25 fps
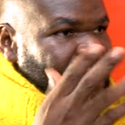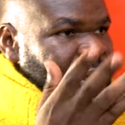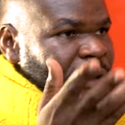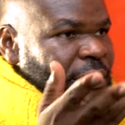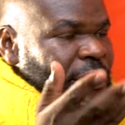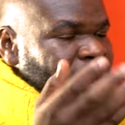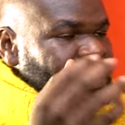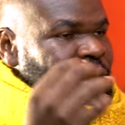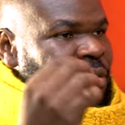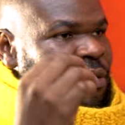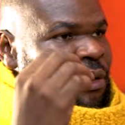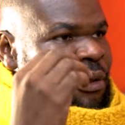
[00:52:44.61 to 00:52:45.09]

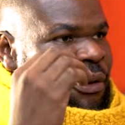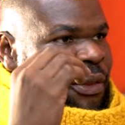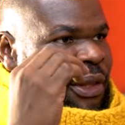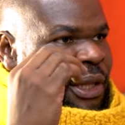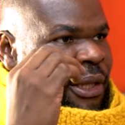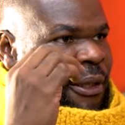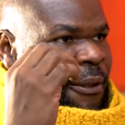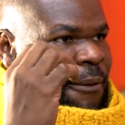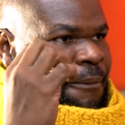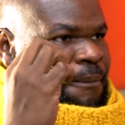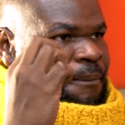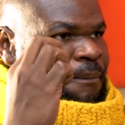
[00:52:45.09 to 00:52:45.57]
The, the you
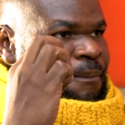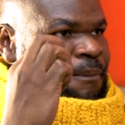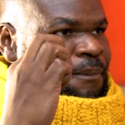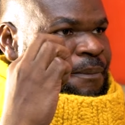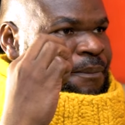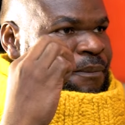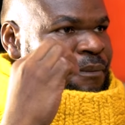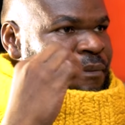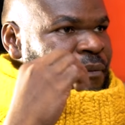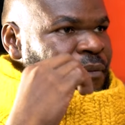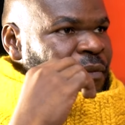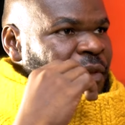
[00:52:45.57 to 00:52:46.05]
know the
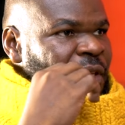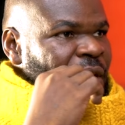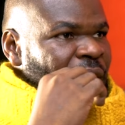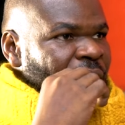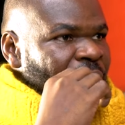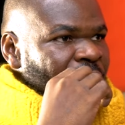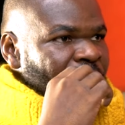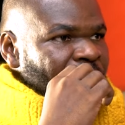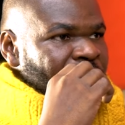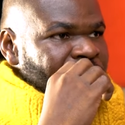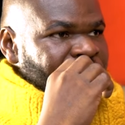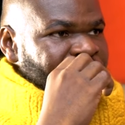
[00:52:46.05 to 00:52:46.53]

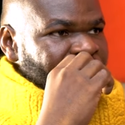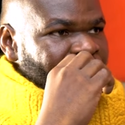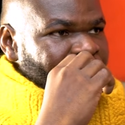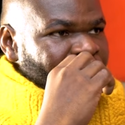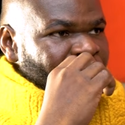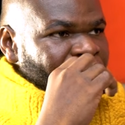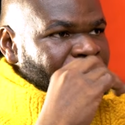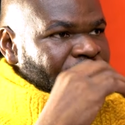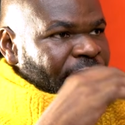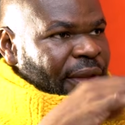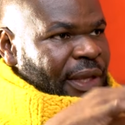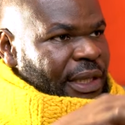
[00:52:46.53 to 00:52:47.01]
uh,
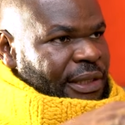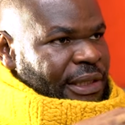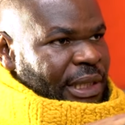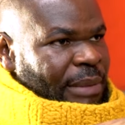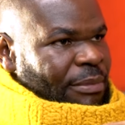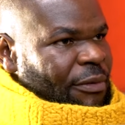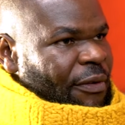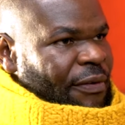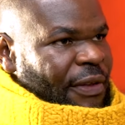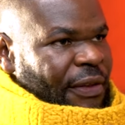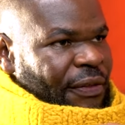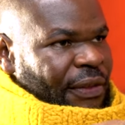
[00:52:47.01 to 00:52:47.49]
some of
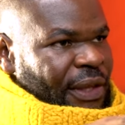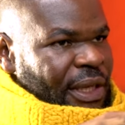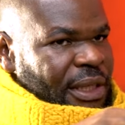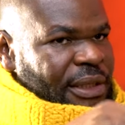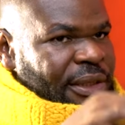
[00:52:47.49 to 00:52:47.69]
the some of the